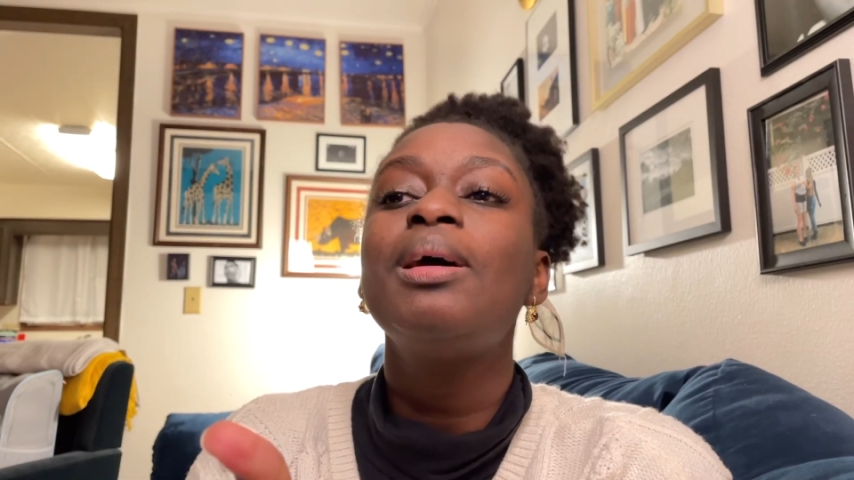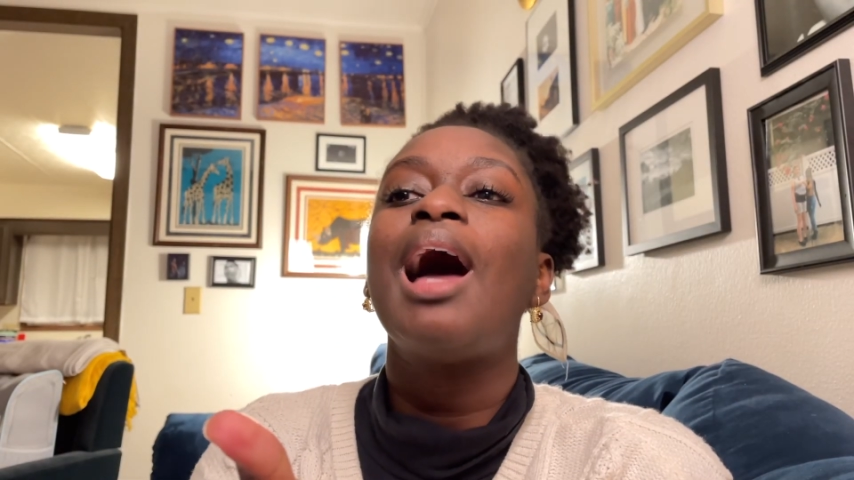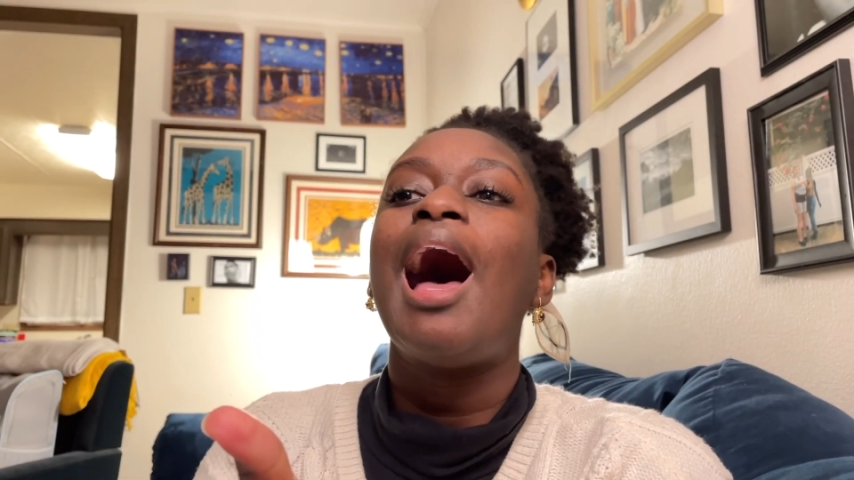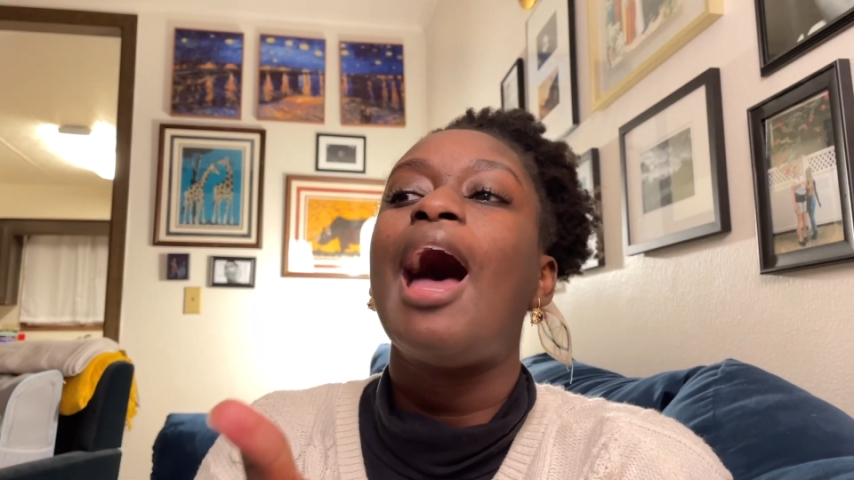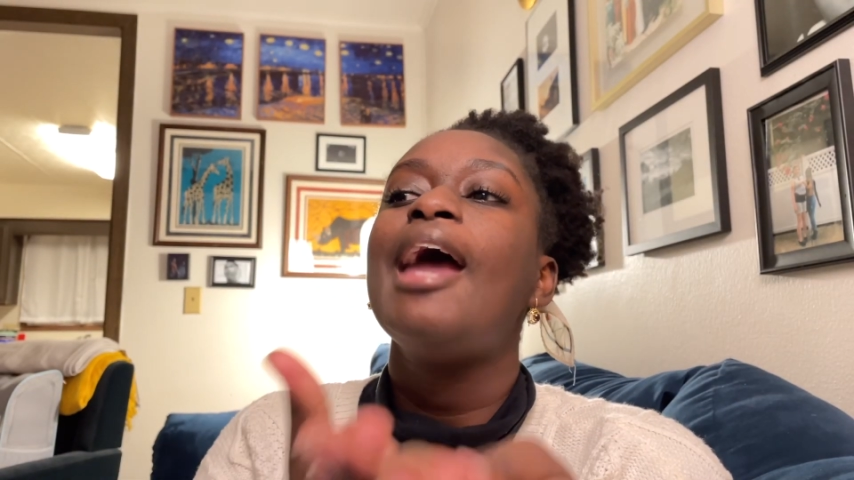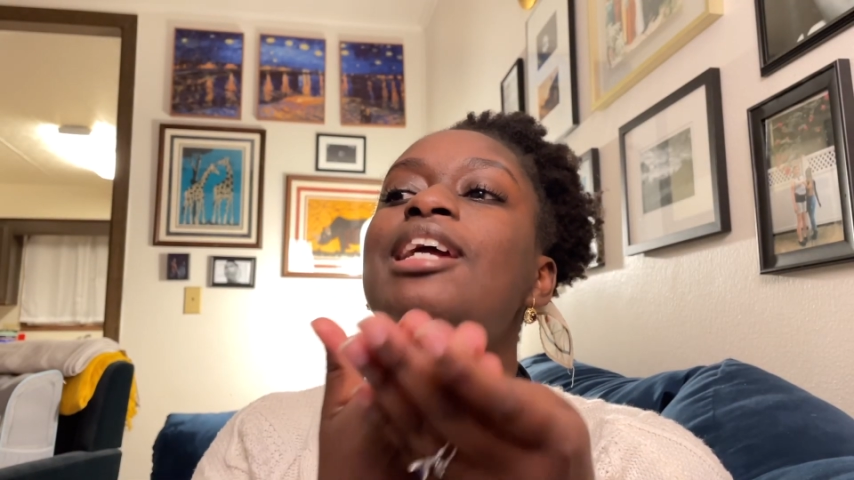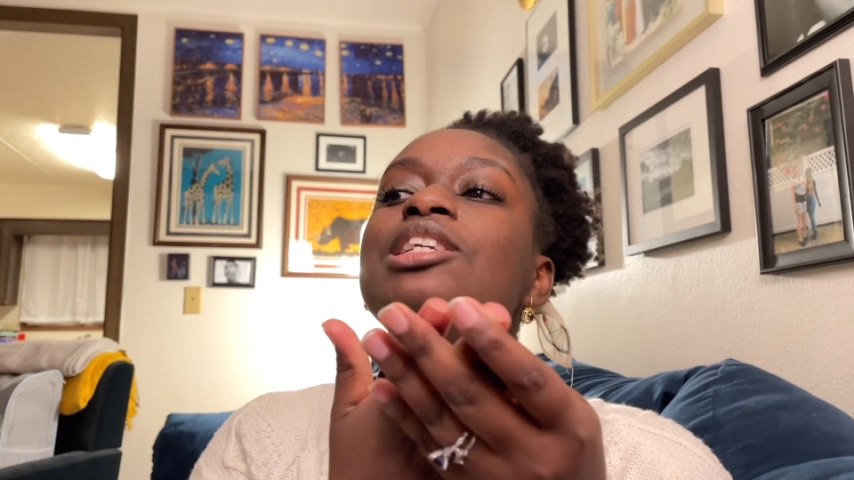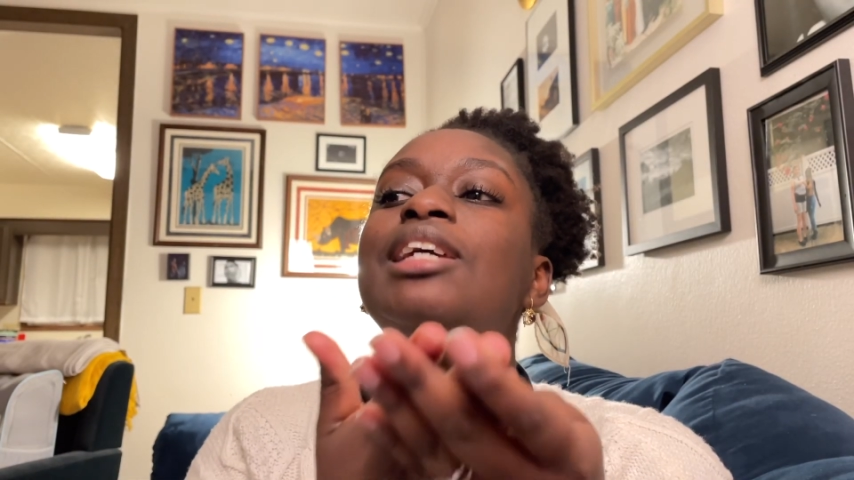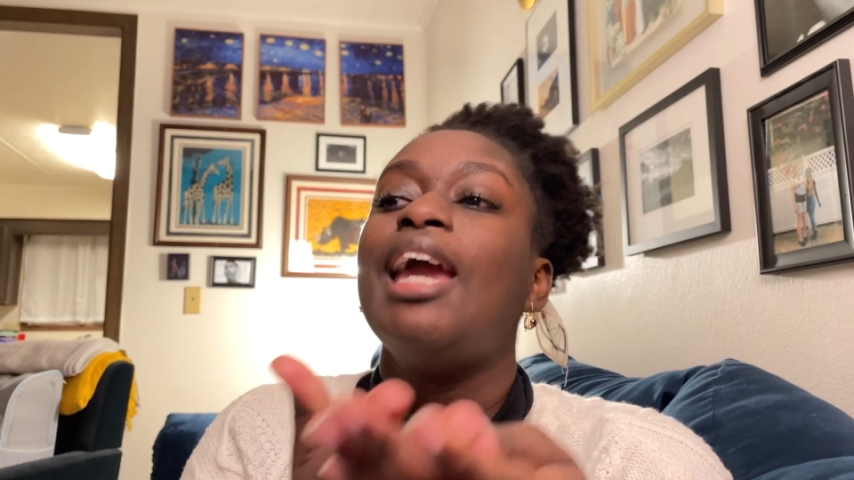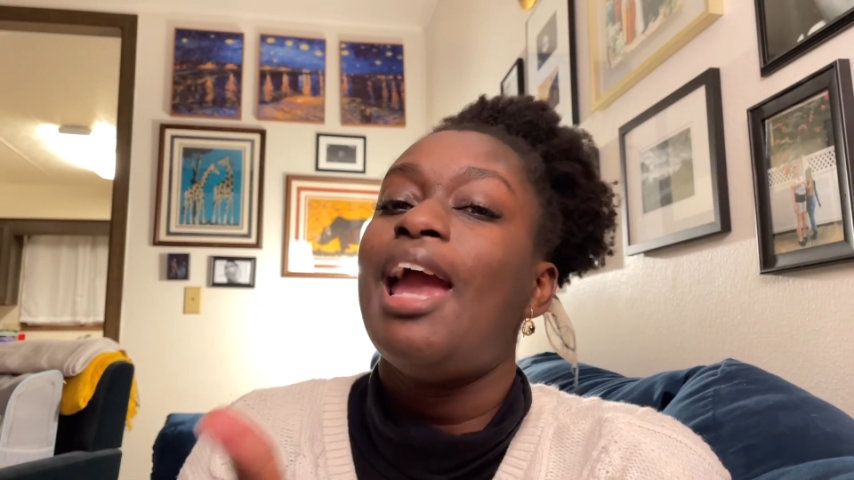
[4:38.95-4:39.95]
but
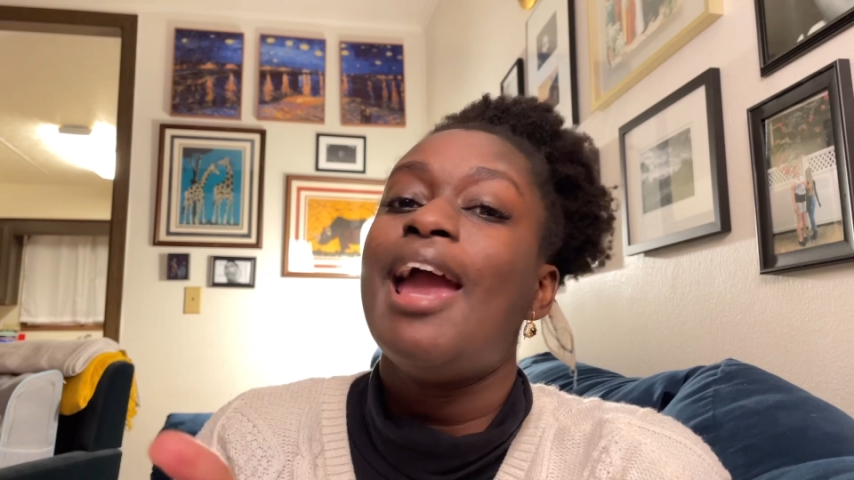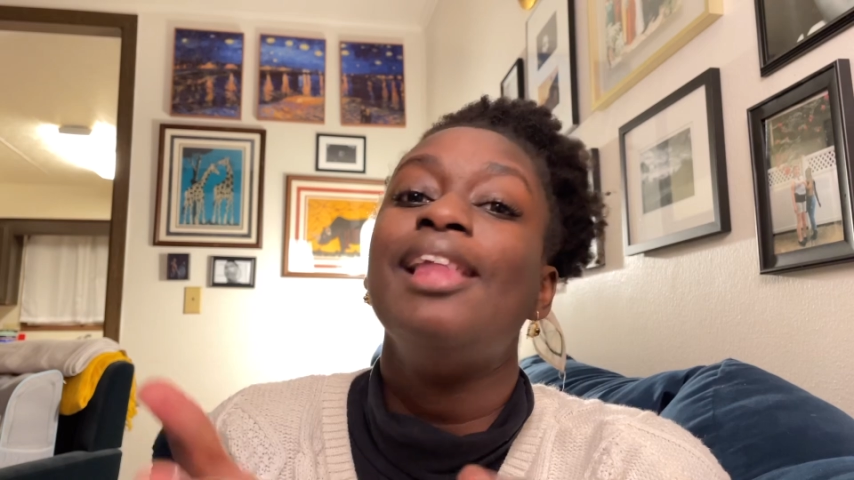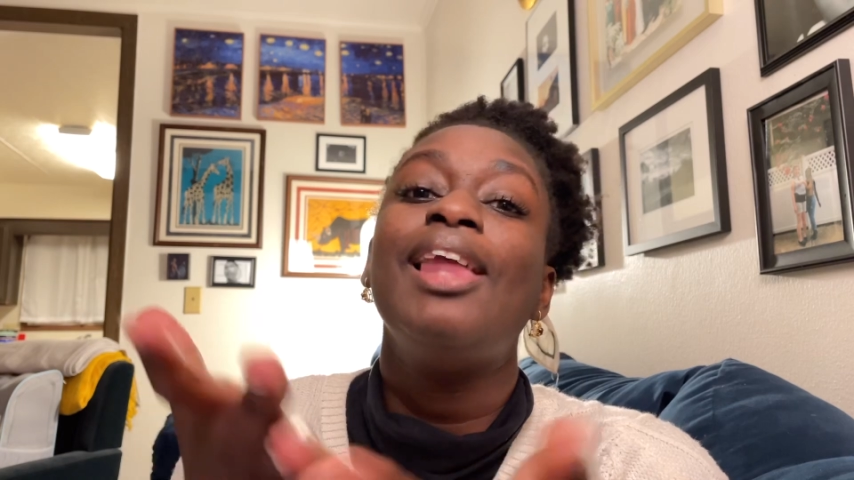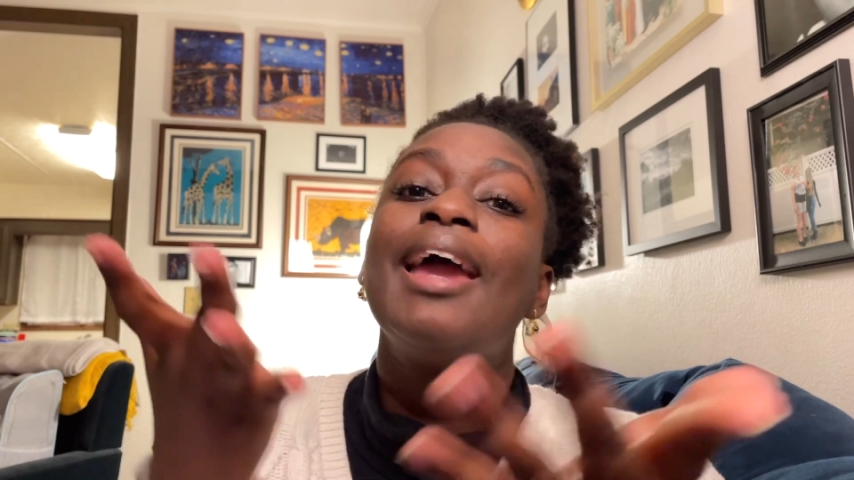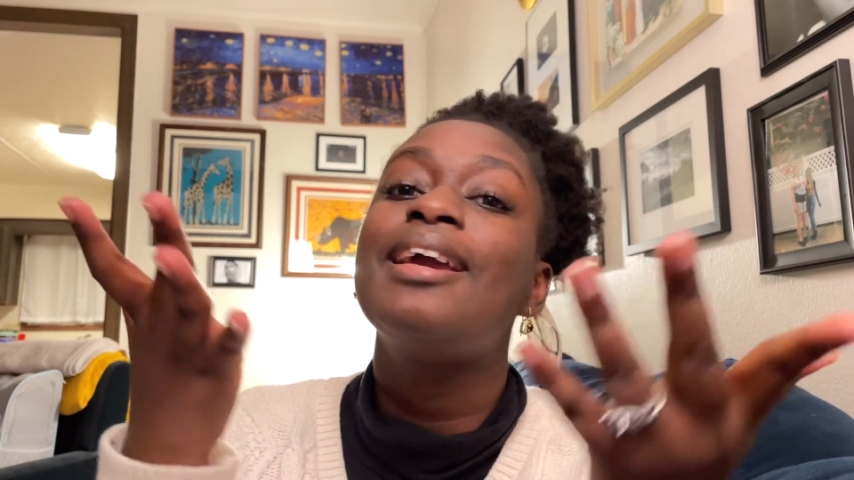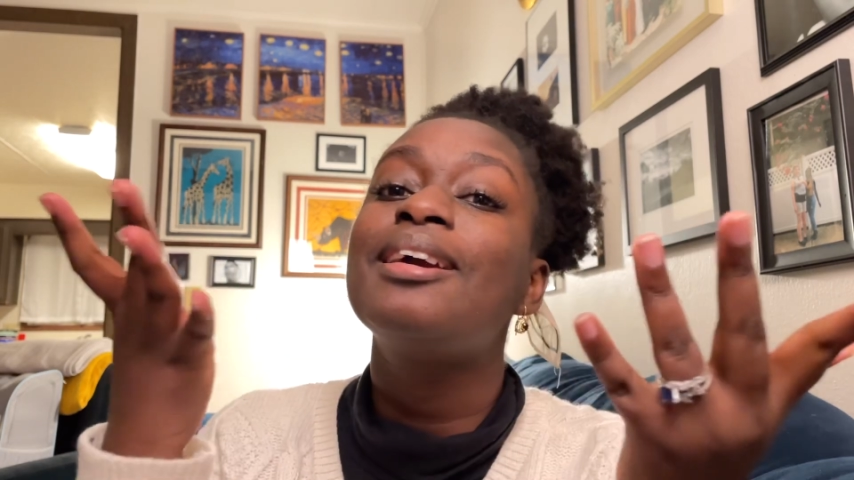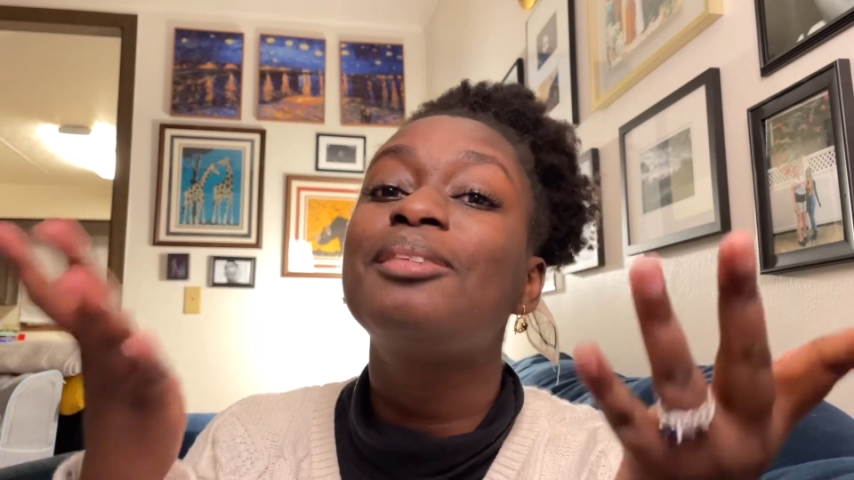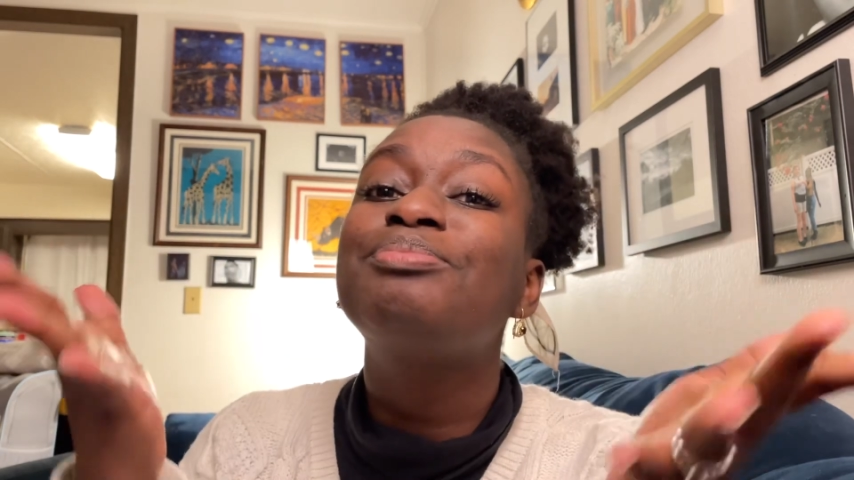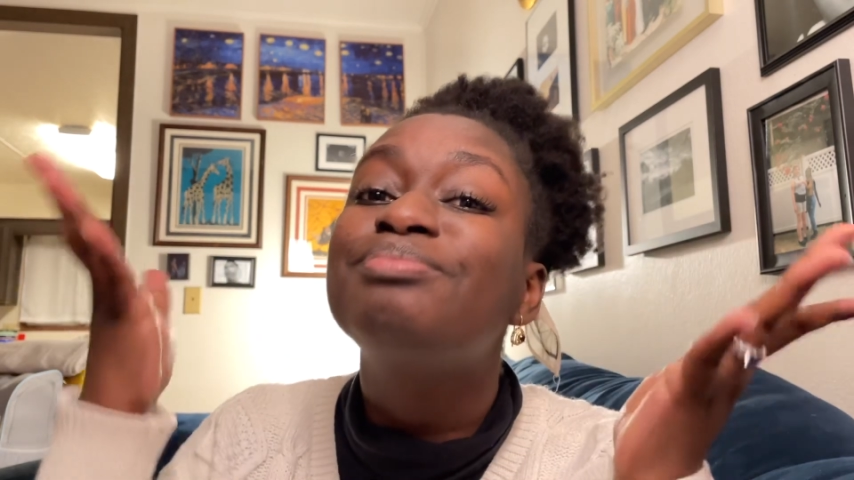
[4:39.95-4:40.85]
I can't, like,